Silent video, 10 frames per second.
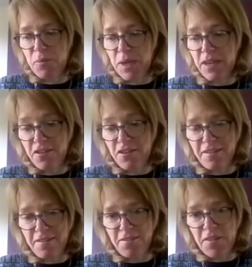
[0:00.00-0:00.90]
be
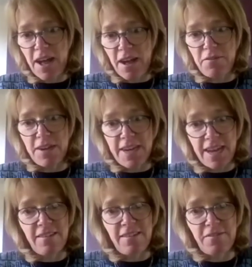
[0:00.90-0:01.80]
to have a
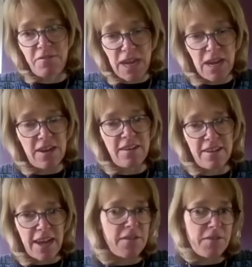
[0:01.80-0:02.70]
nice, varied,
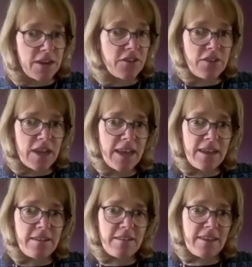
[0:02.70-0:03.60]
diverse
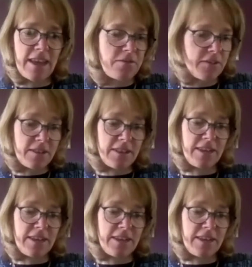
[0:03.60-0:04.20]
diet, definitely.